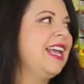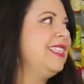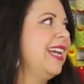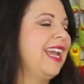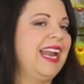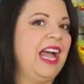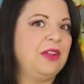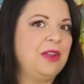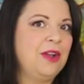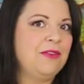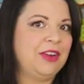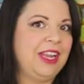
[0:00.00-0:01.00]
Check it out.
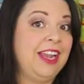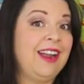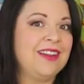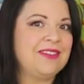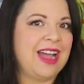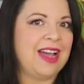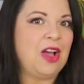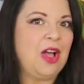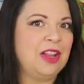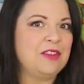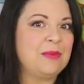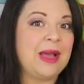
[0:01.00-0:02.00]
Over here I've got
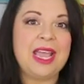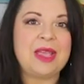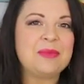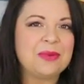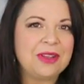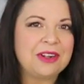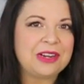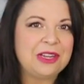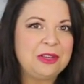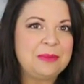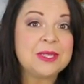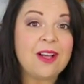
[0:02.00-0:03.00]
all of my embroidery
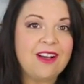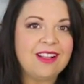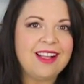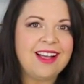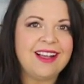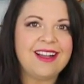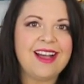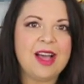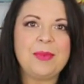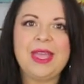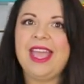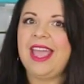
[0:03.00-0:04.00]
hoops all hung up.